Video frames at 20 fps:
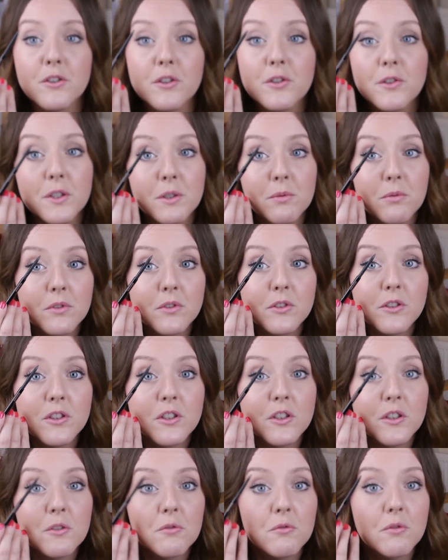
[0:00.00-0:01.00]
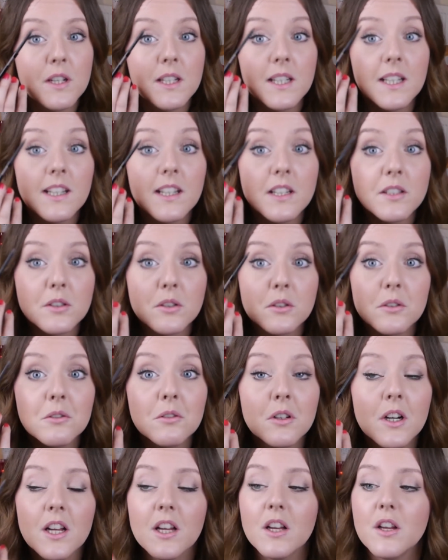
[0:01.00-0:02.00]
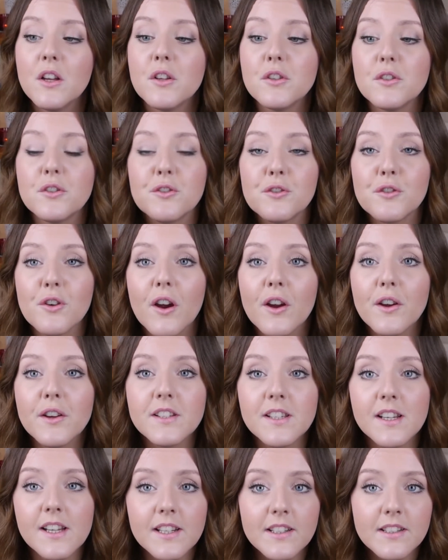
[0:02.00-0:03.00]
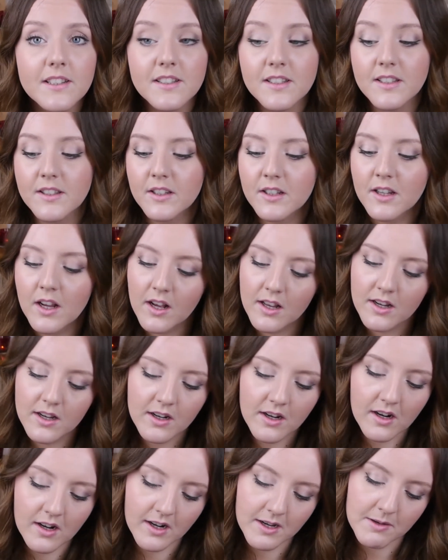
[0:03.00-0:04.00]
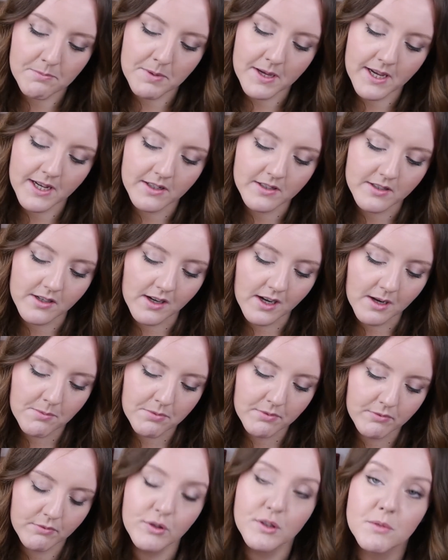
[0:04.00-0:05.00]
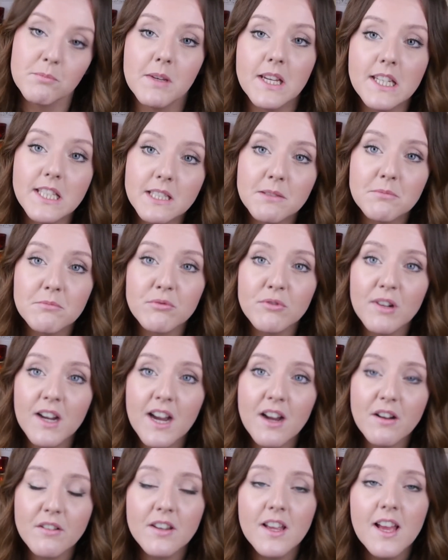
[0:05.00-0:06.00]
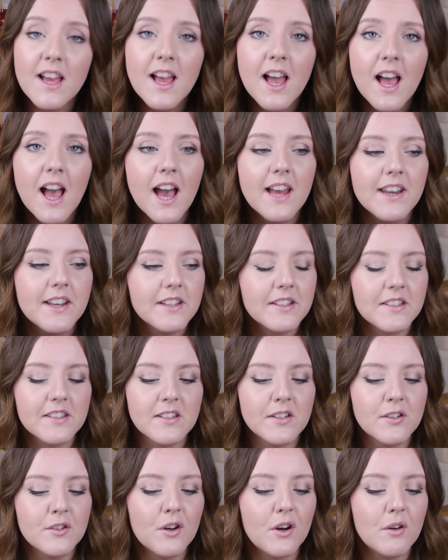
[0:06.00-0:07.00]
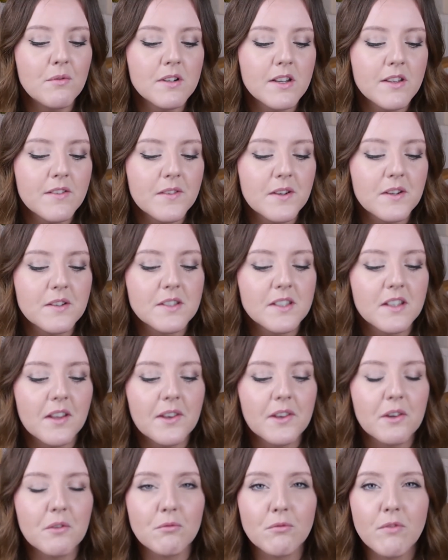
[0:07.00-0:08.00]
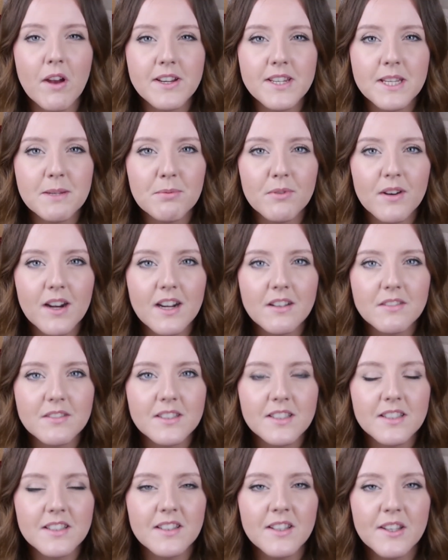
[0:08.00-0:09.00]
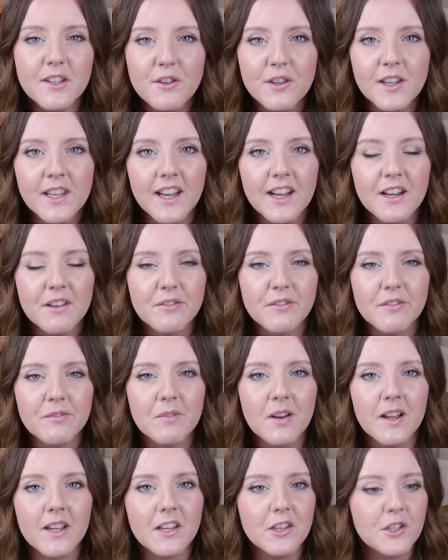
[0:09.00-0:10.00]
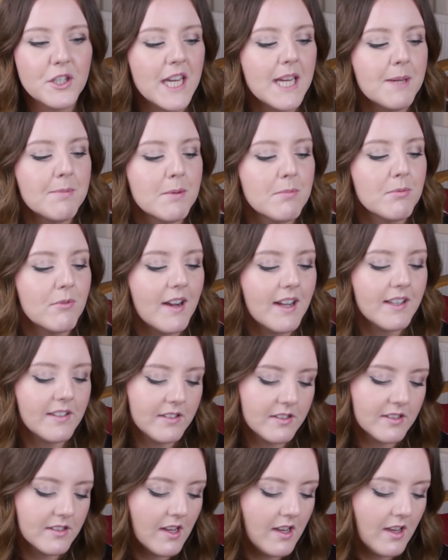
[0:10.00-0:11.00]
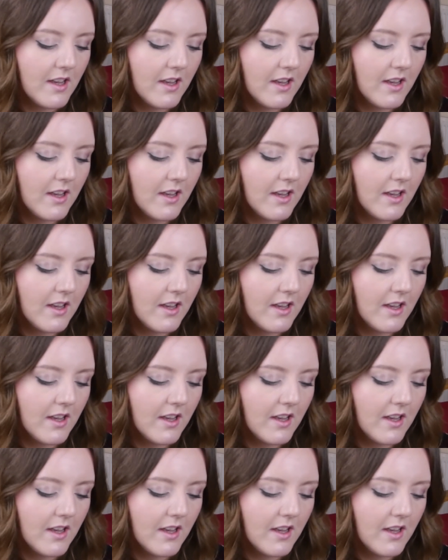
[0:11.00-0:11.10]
You just want to do really little strokes, and the colour I picked up was medium brown, and it's not one of those like ready browns that you get from like cheaper brands,